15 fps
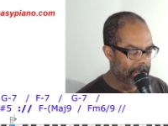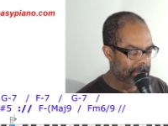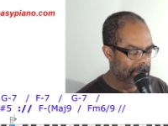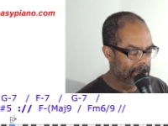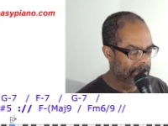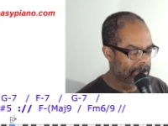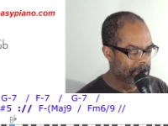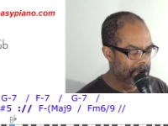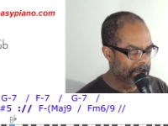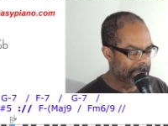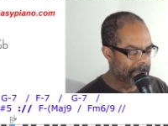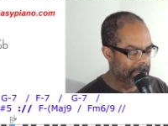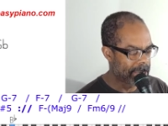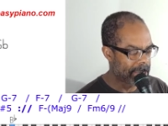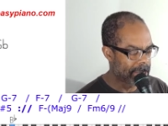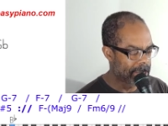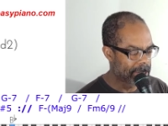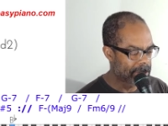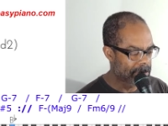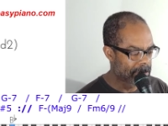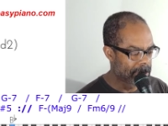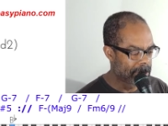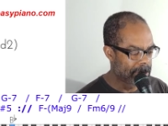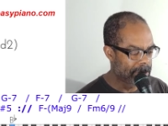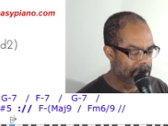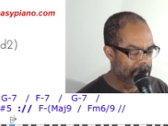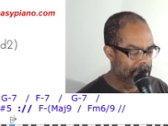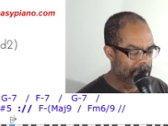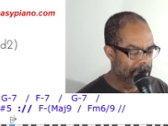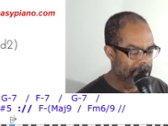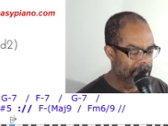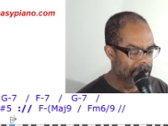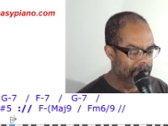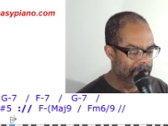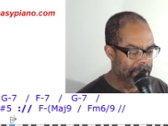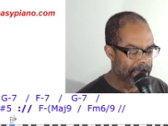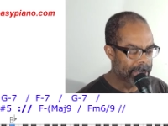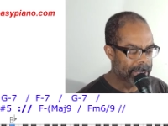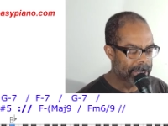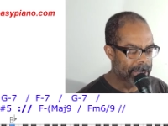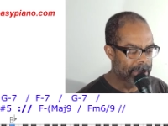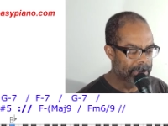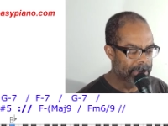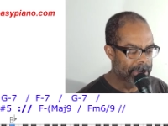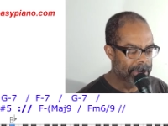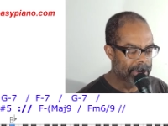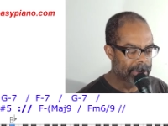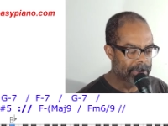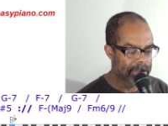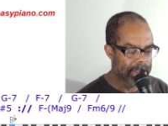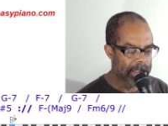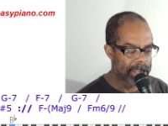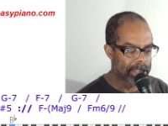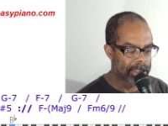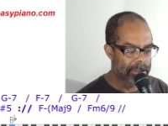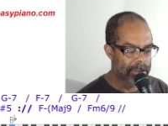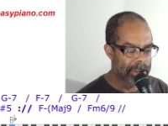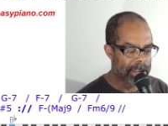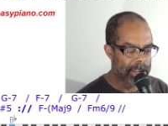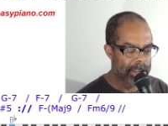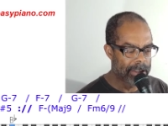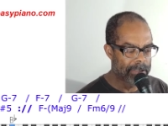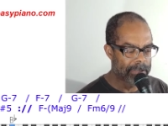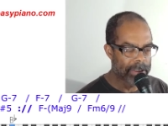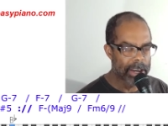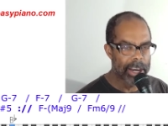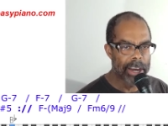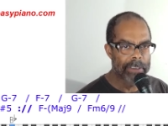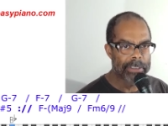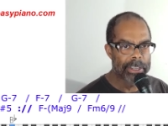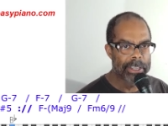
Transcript: So voicing is root, flat 7, flat 3, 5.